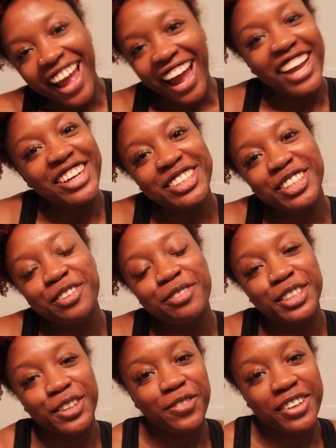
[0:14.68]
Hey YouTube,
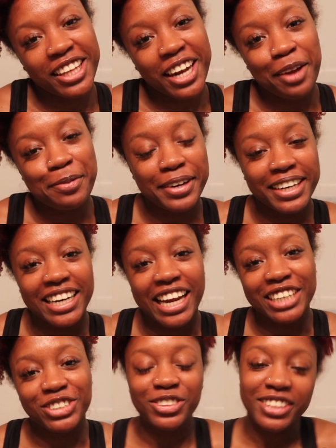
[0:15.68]
it's your friendly neighborhood
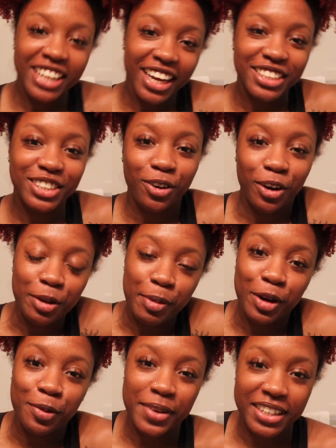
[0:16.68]
Natural Lex, or you
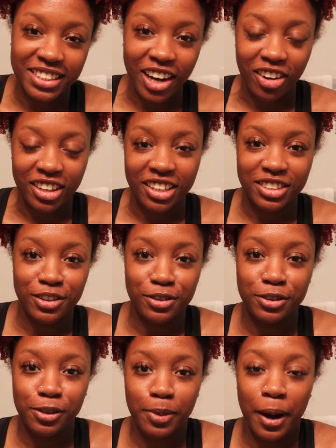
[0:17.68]
may know me as Chocolex on
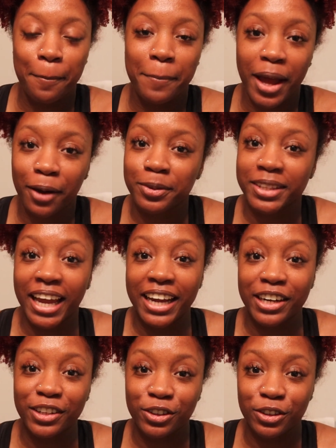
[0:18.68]
YouTube, and I'm back with
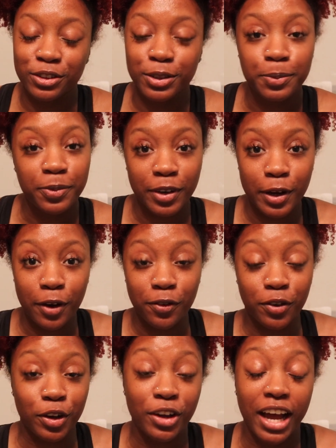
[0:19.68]
another YouTube video
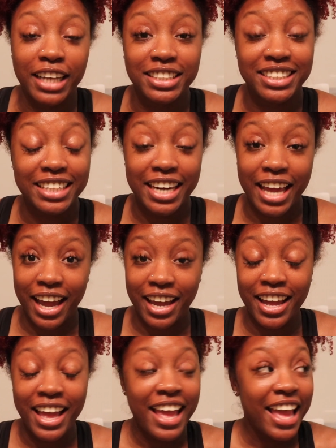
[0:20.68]
for you guys
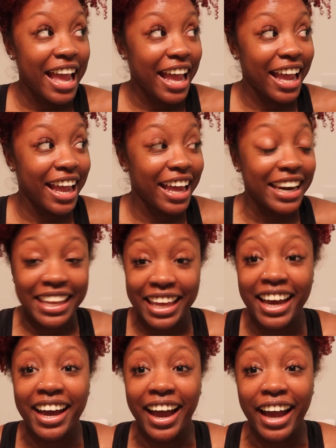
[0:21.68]
today. And
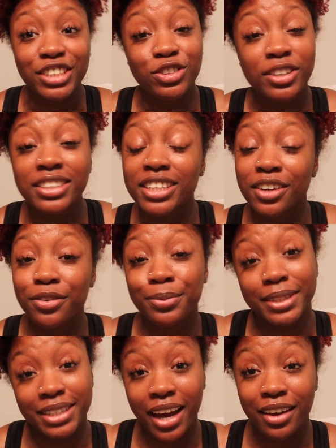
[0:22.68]
yeah, as you can tell from
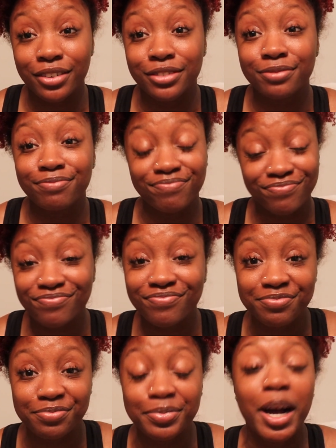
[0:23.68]
the title, mm
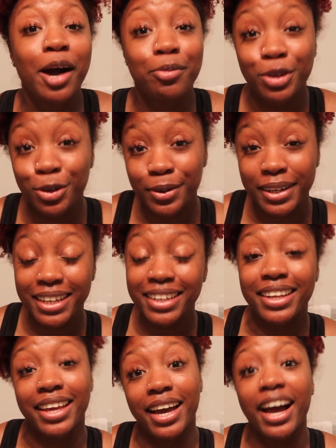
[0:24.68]
-hmm, I'm doing it.
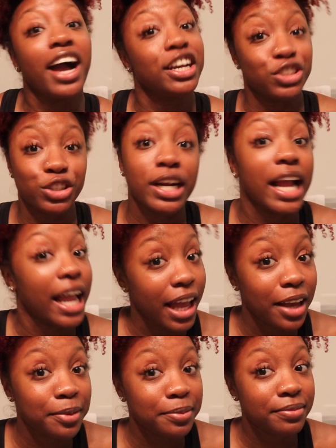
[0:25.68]
Yeah, I sure
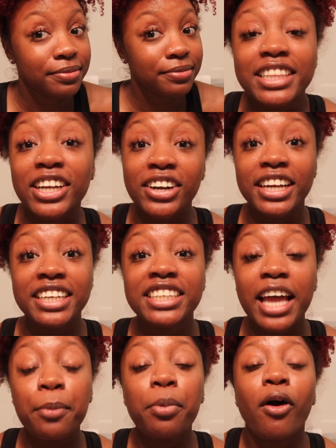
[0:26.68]
am. There is
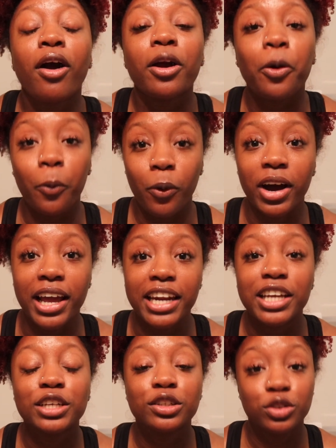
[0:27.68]
a part one
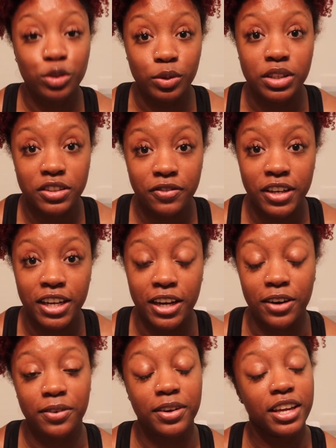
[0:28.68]
to this
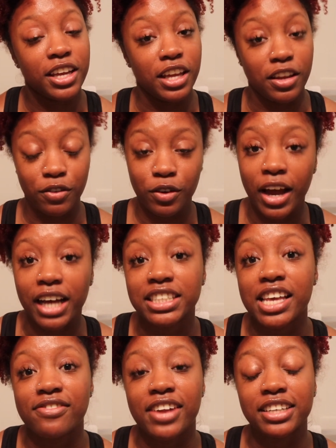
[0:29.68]
video. If you guys
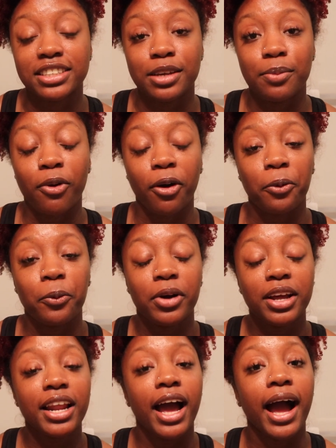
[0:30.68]
have not seen part
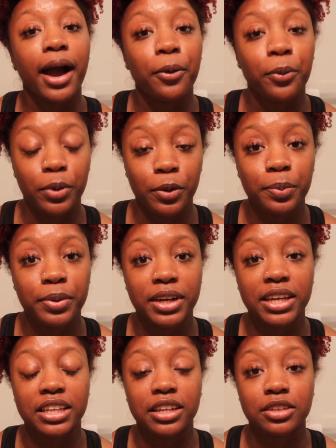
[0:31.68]
one, I will put
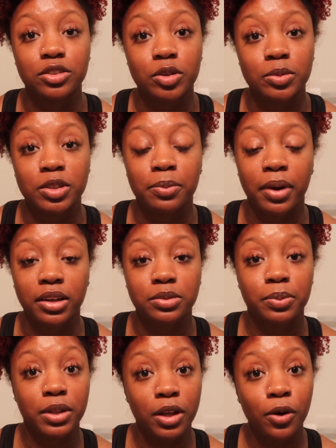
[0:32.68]
it in the description box
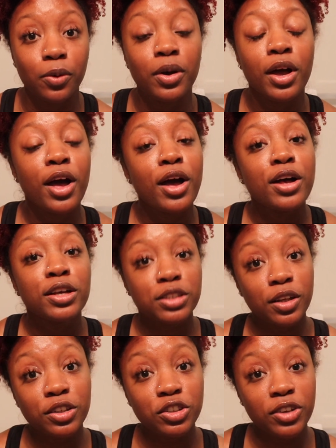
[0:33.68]
below
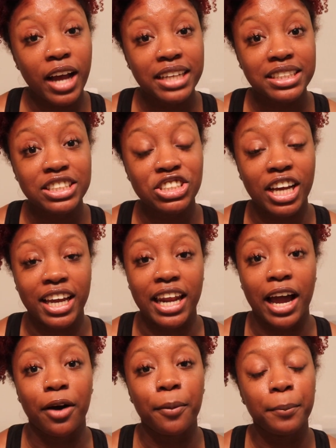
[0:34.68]
so that you guys can check it
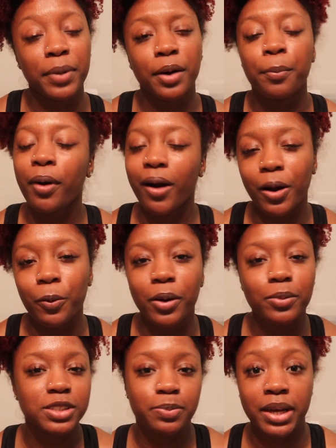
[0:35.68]
out. But part
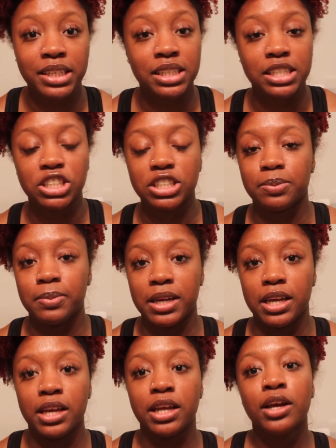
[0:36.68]
one was basically just
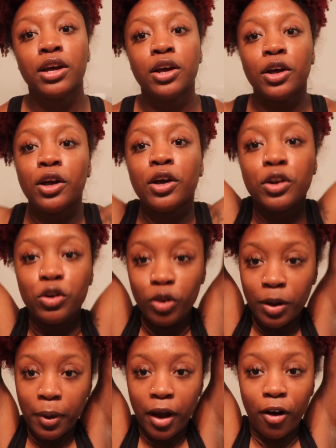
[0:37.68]
me
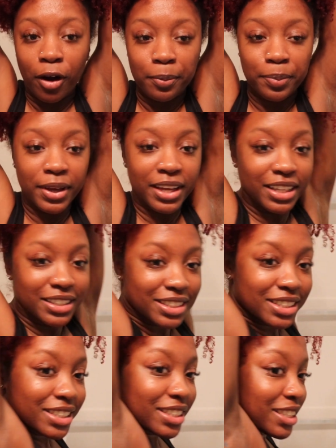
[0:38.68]
doing my
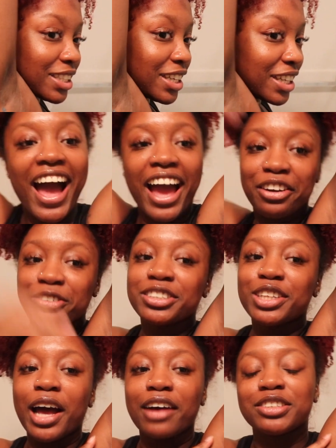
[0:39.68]
armpits. I do
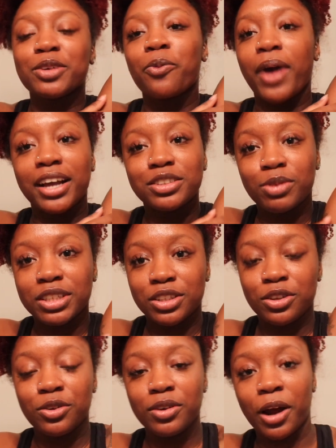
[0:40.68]
still have some wax
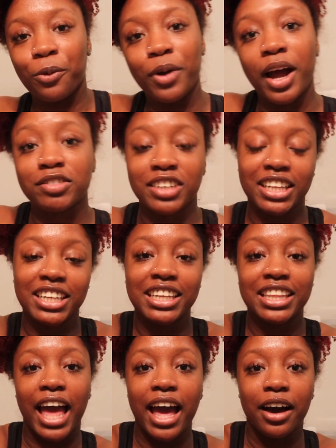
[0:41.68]
residue and I will have to
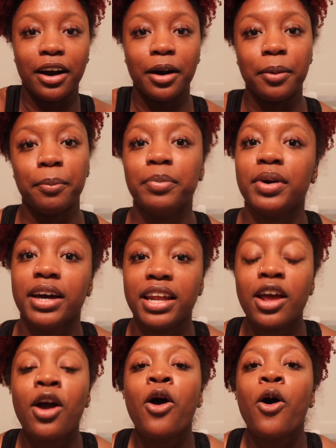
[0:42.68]
clean that up,
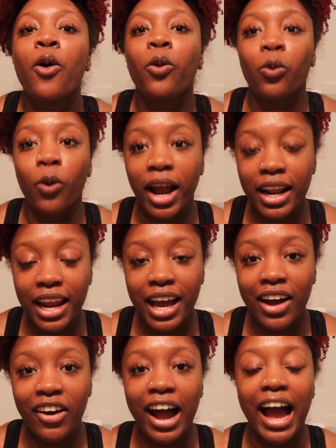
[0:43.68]
but right
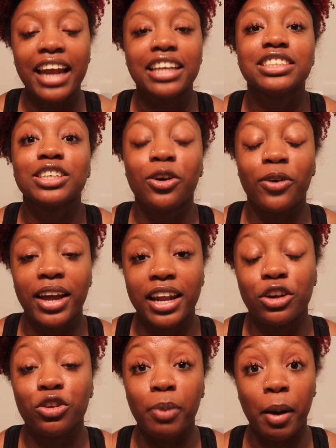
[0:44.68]
now I need to go ahead
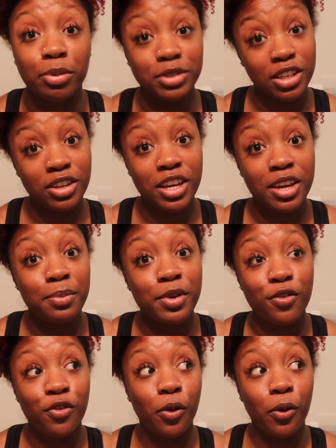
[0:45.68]
and do my Brazilian
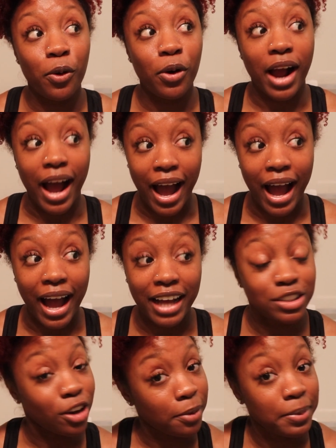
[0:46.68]
before
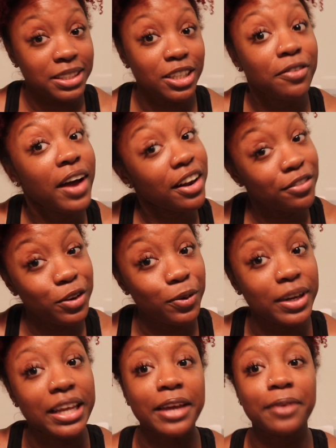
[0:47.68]
I talk myself out of doing